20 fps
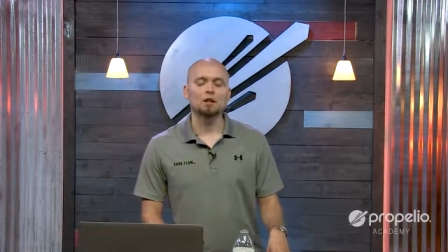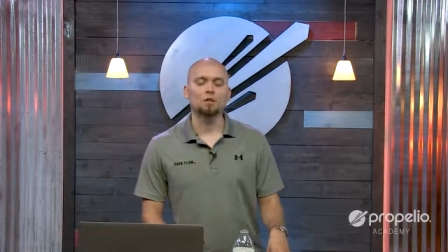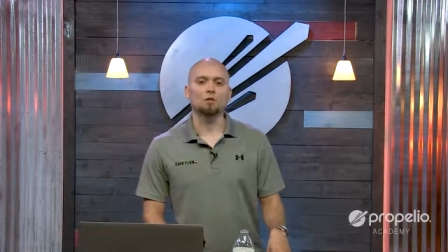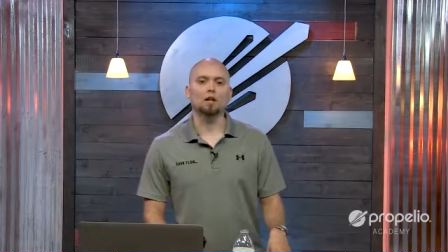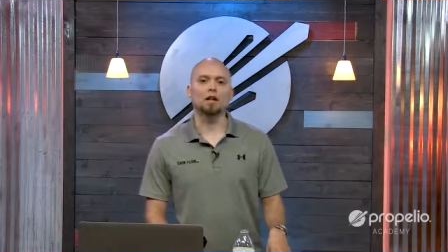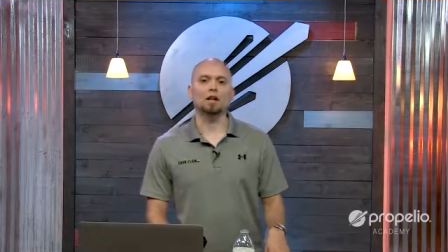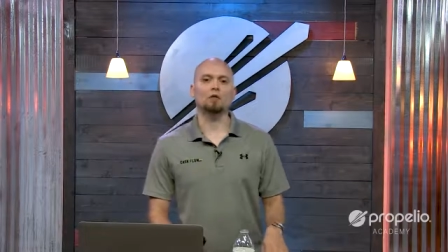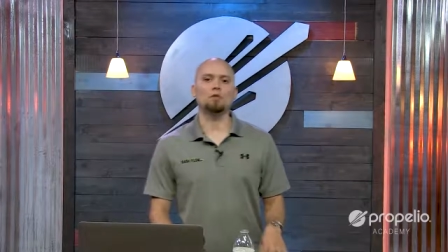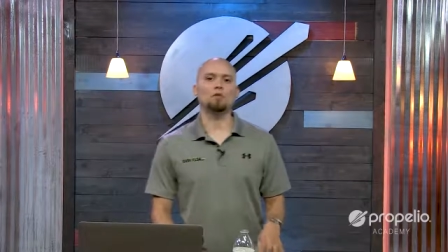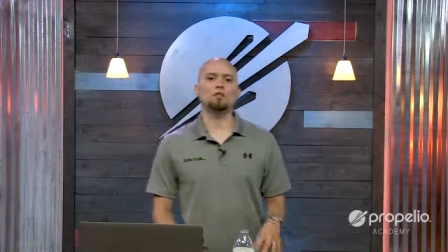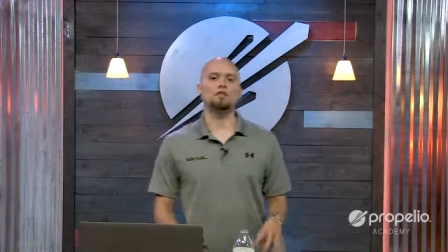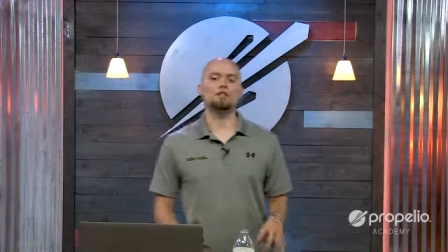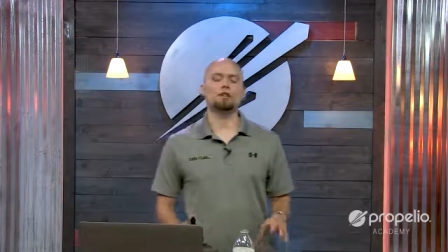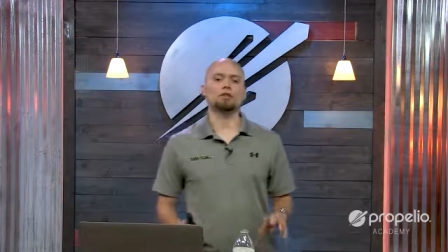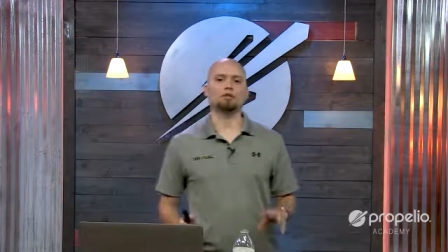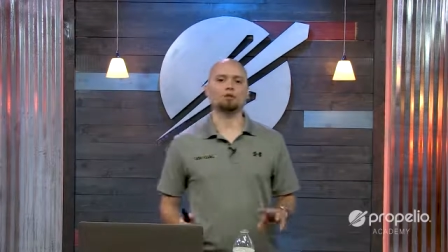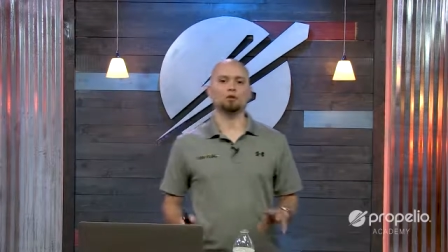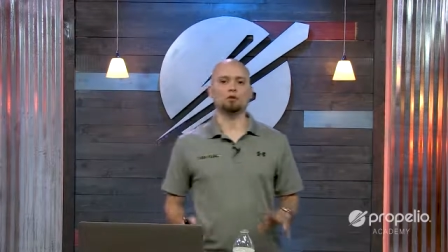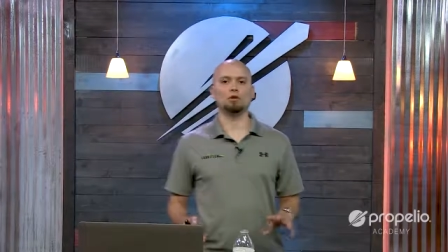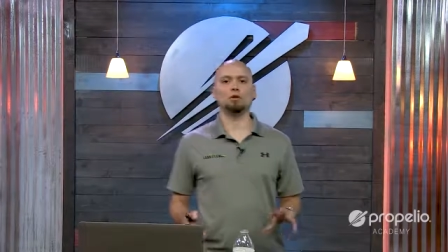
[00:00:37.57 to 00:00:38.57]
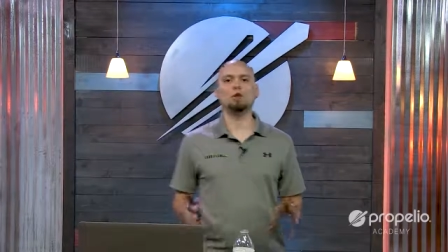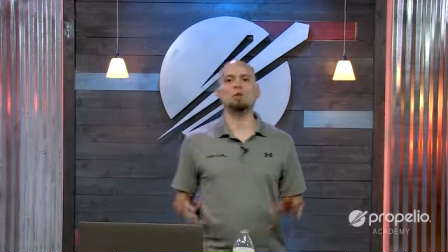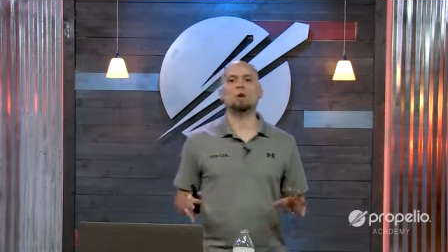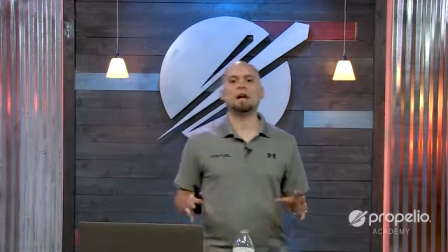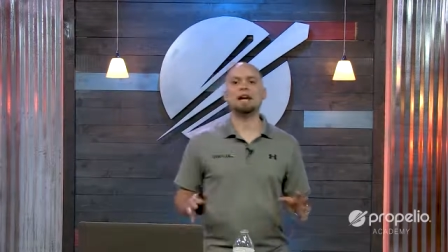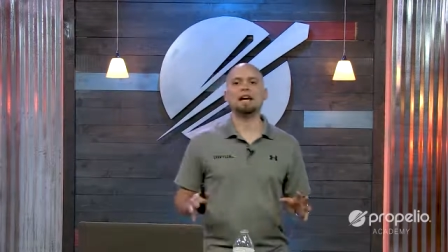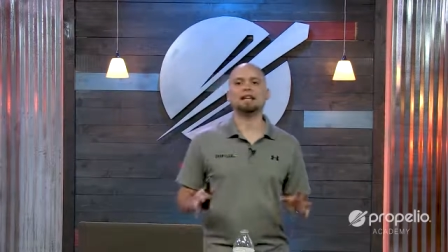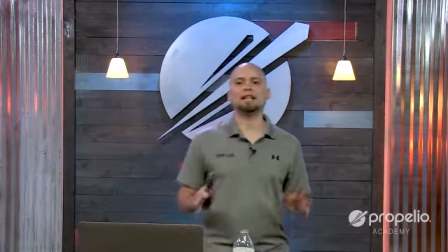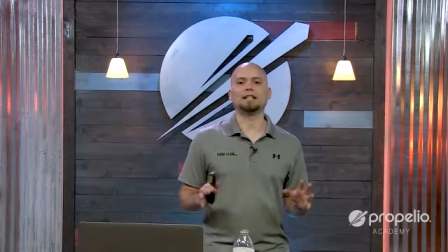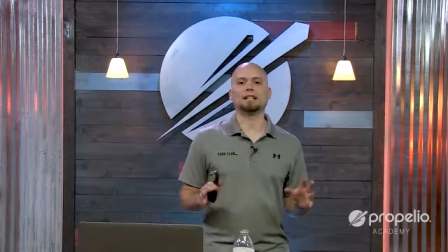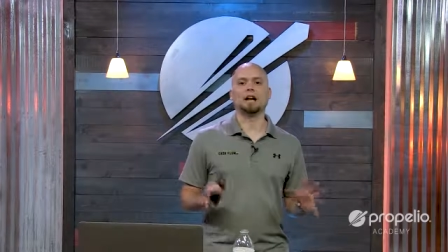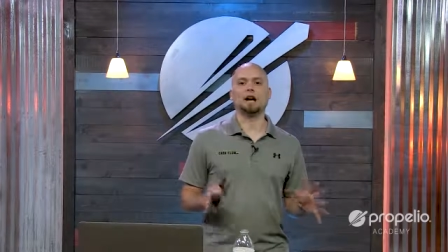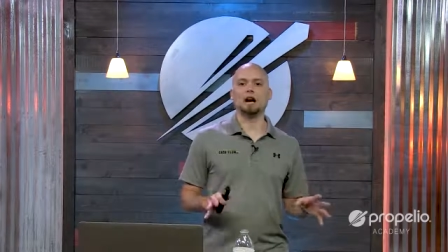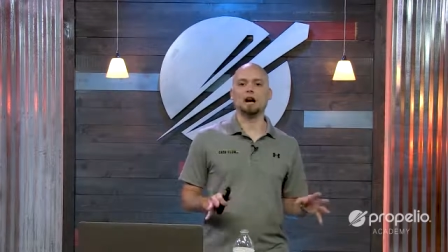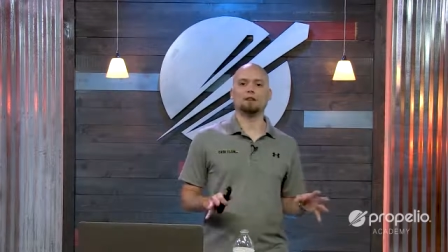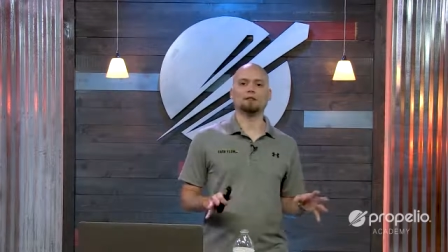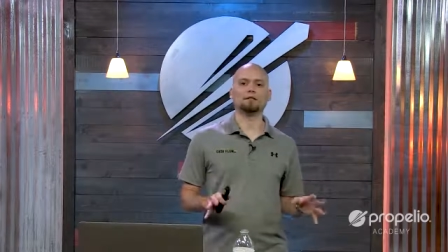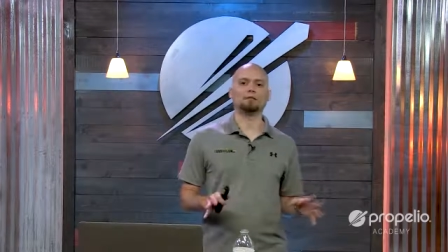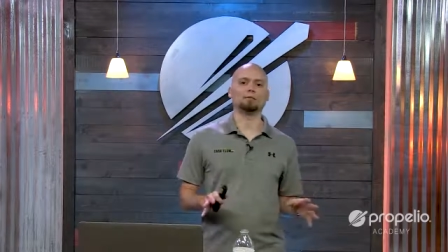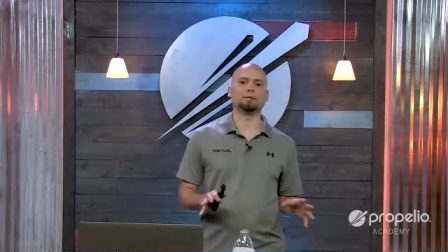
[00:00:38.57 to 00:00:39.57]
well, I don't want you to throw away the
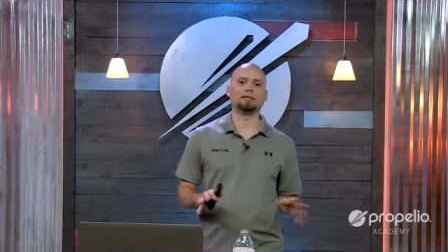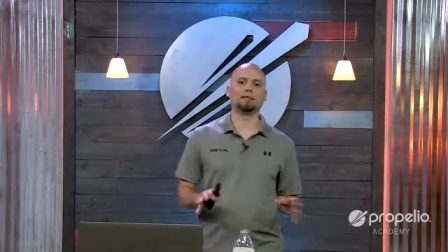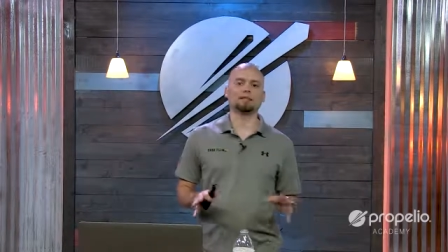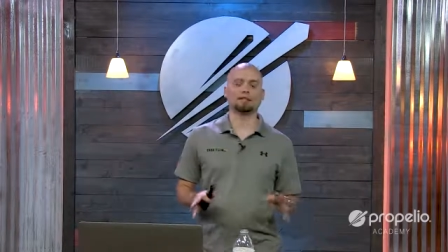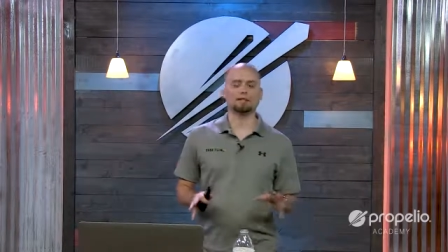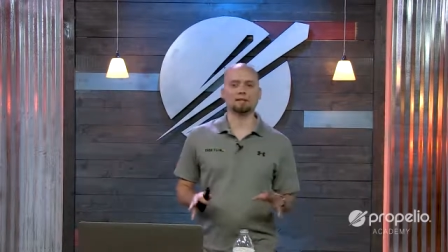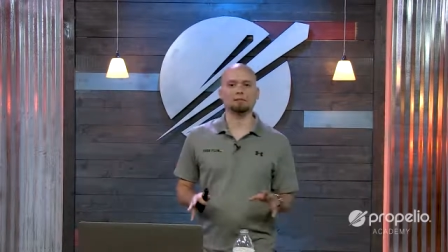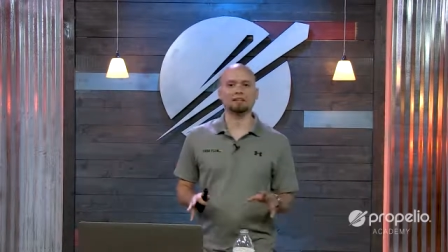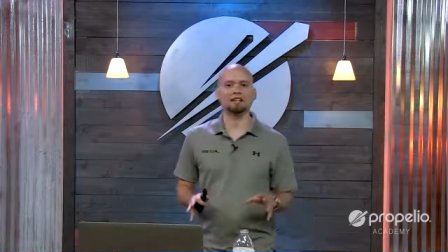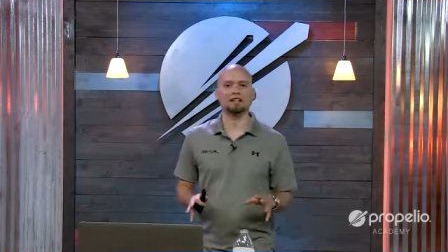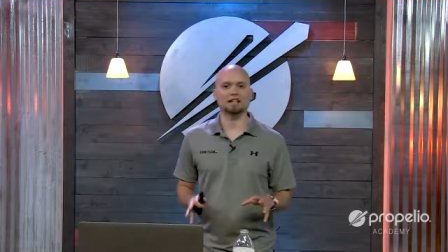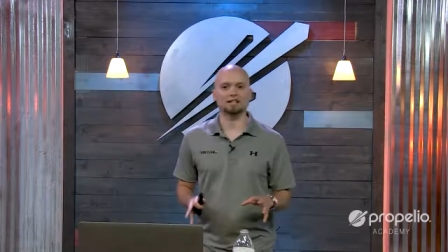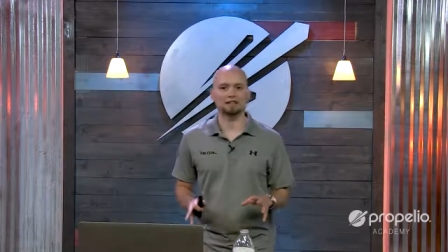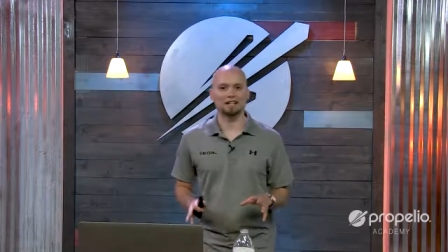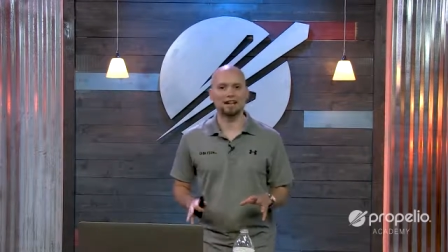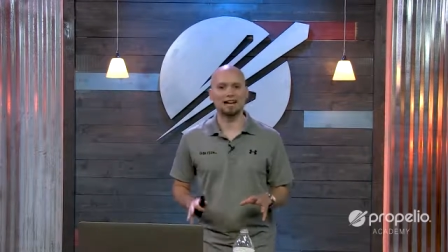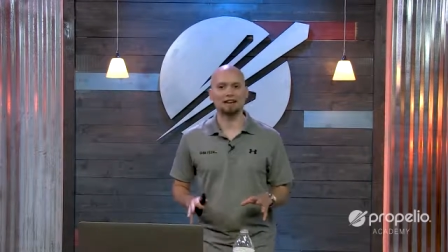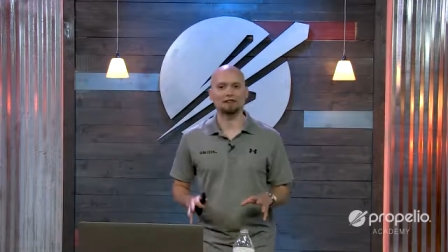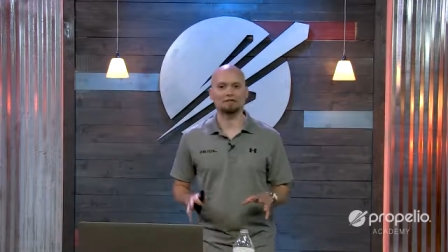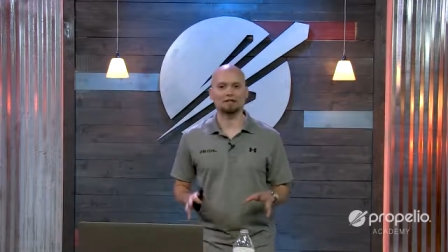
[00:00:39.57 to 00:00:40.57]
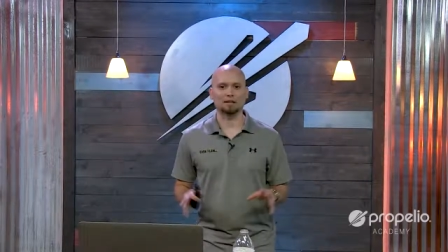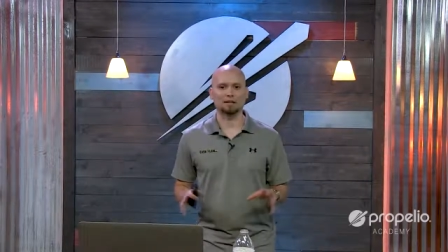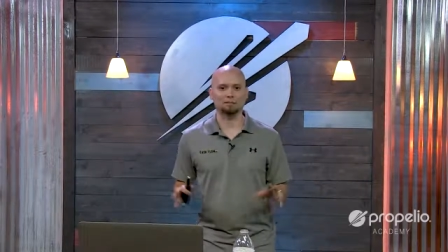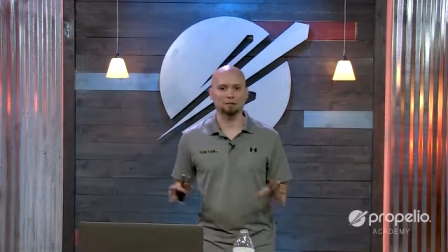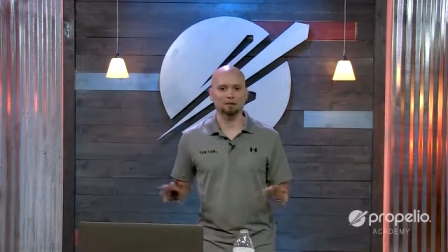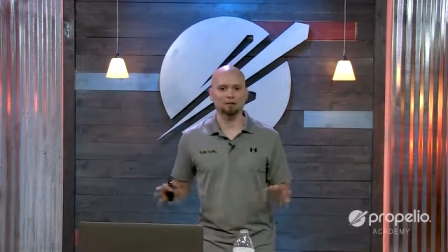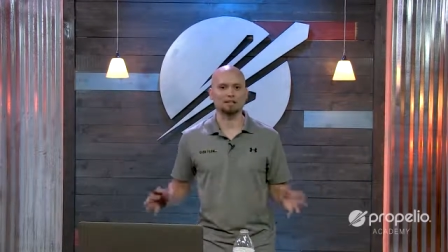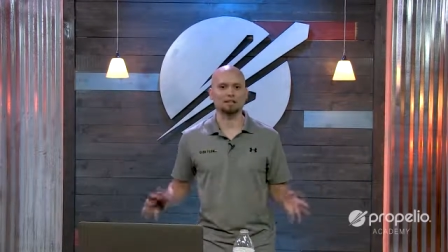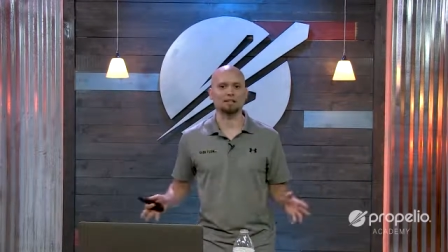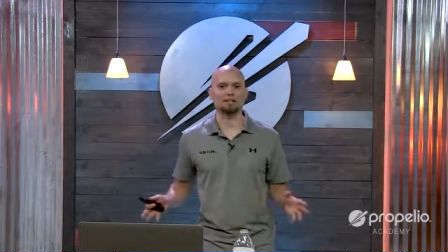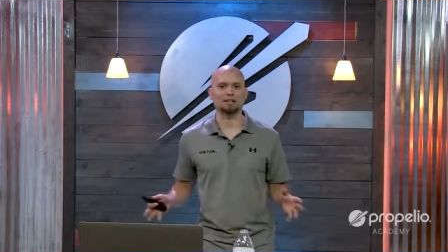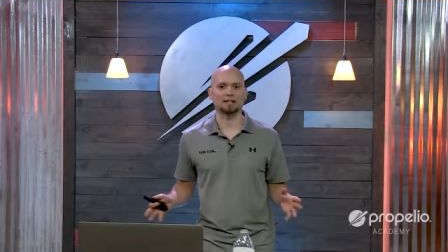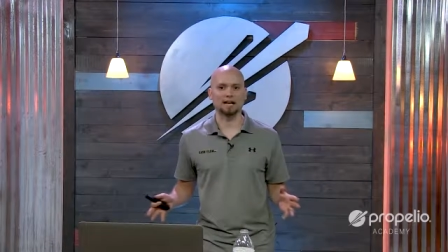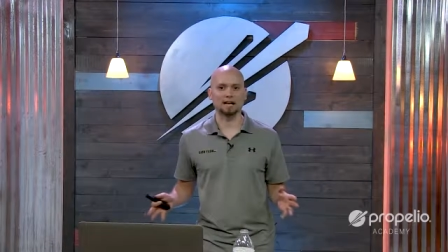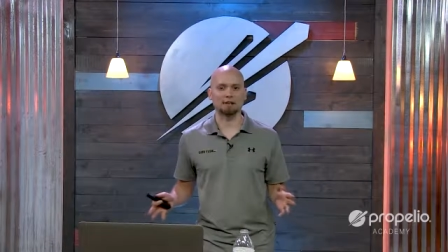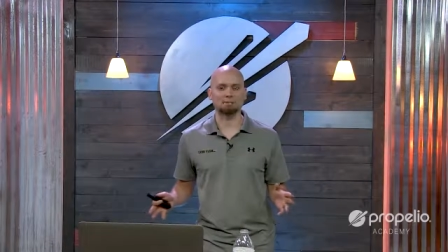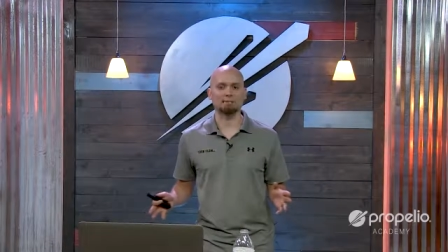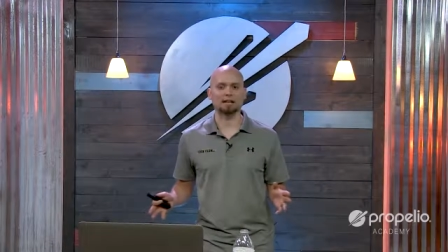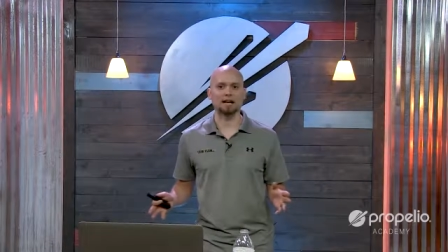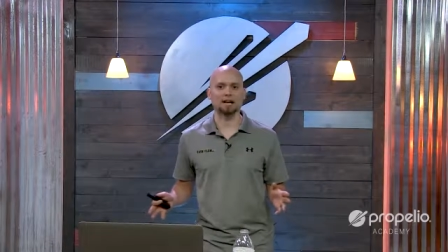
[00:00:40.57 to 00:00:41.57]
offer because somebody doesn't have 10% as a
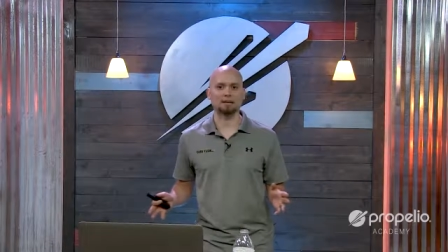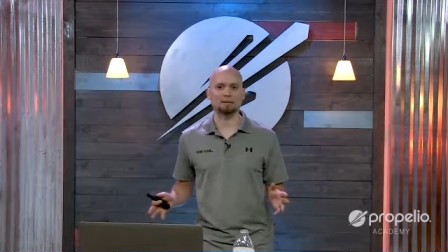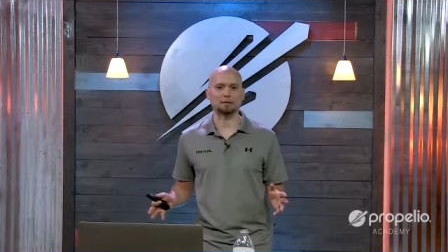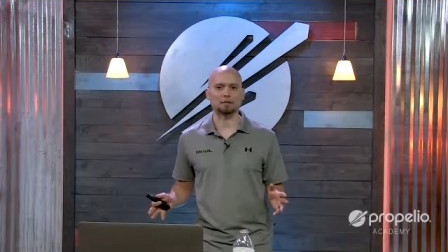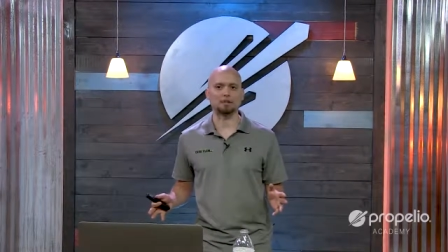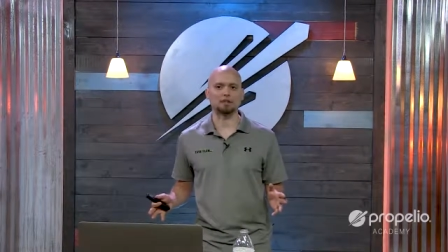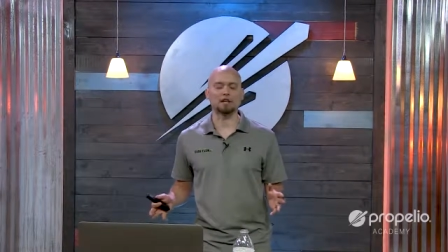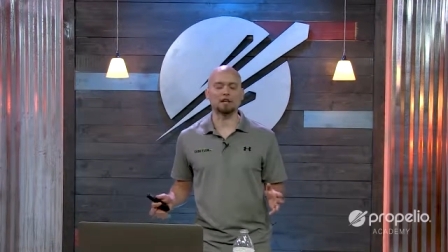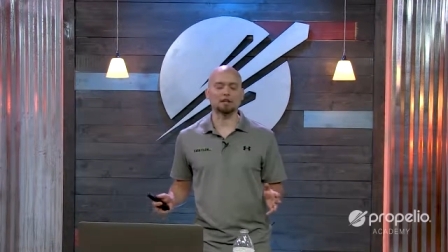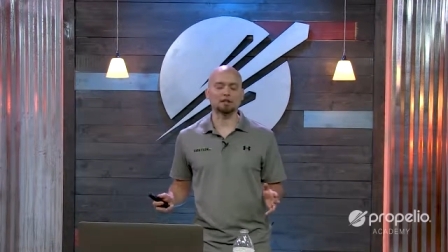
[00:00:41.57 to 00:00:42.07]
down payment.